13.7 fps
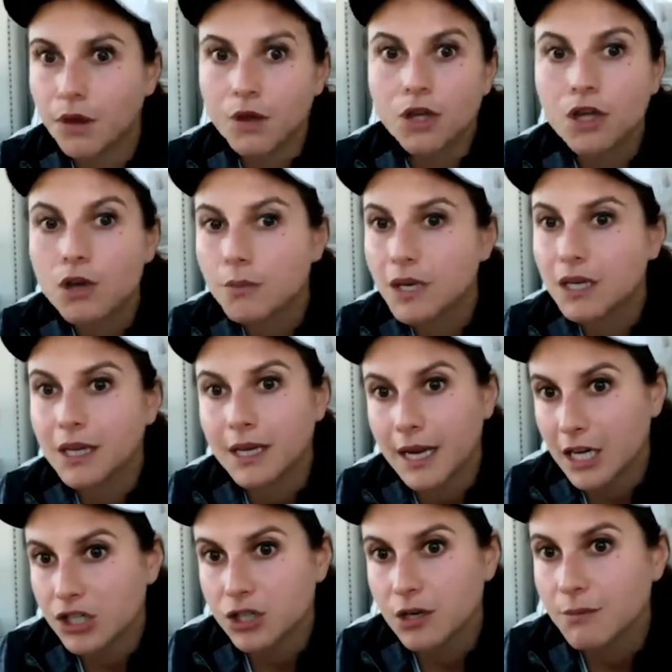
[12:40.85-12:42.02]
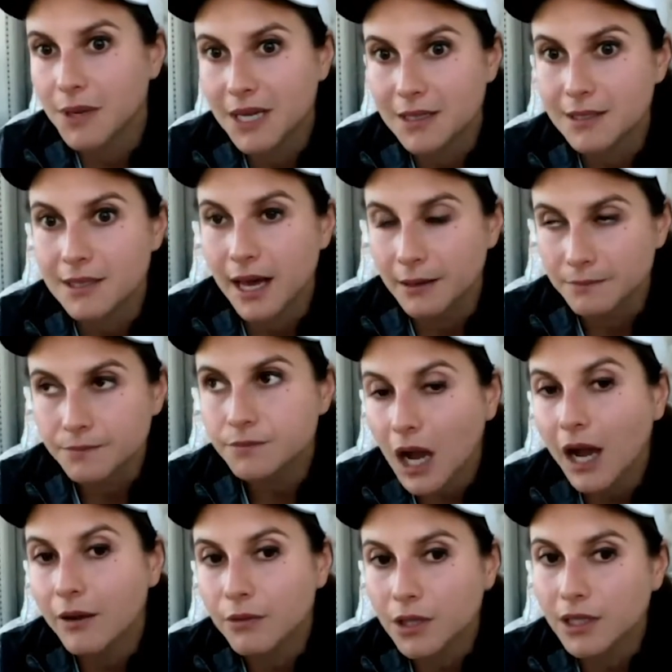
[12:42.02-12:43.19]
human connection piece that I
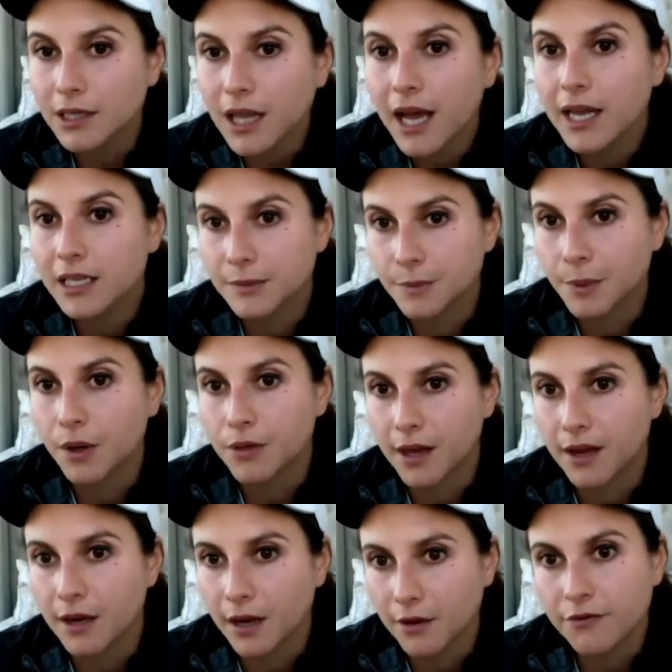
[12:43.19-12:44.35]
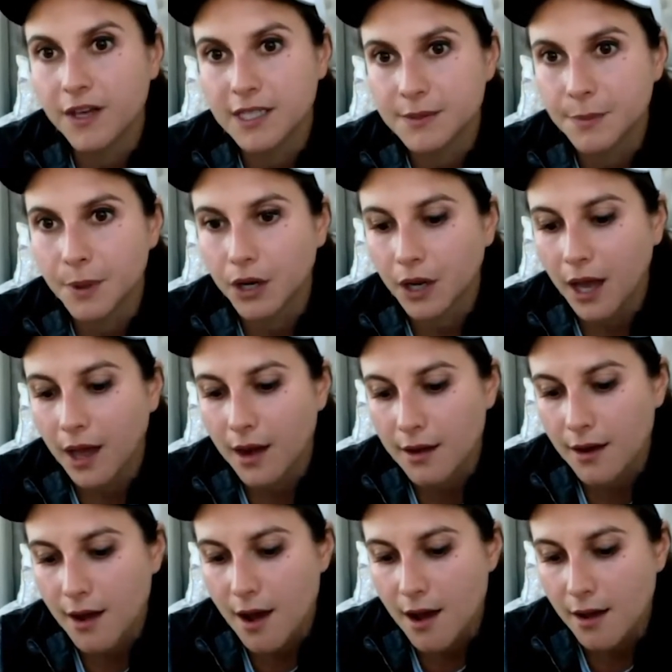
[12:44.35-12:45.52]
really liked both at Facebook and
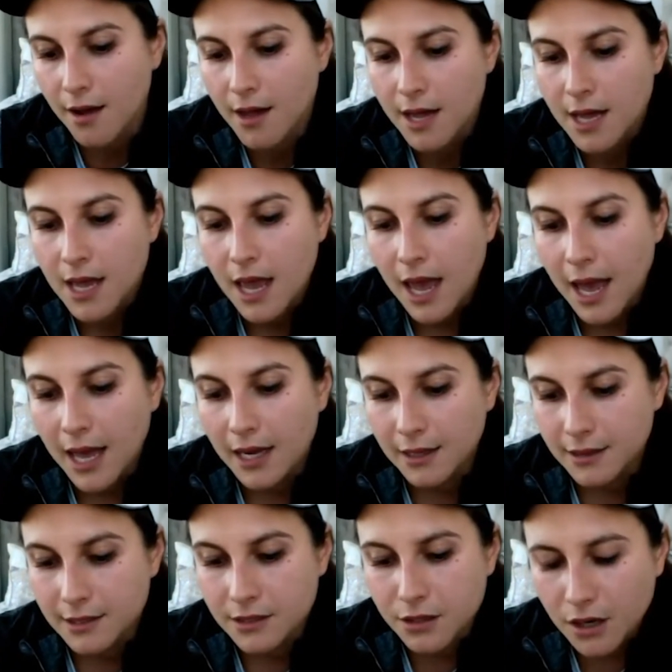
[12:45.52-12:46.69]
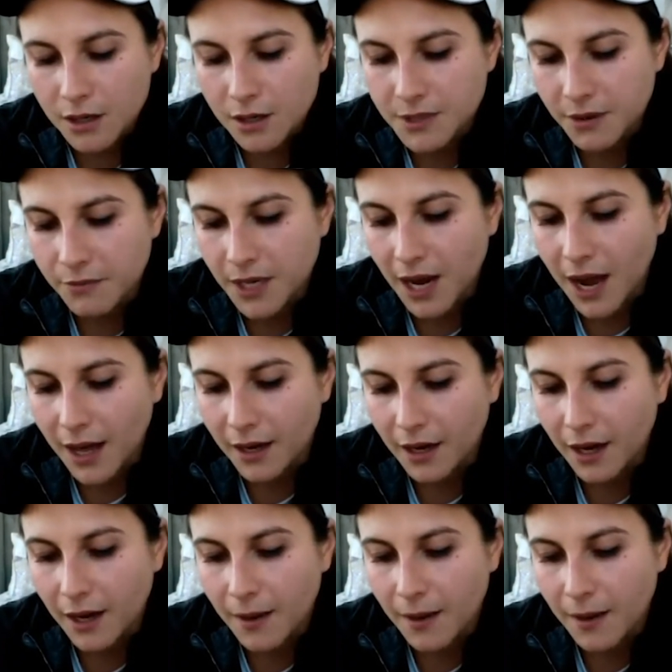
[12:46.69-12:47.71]
at the startups I've been at.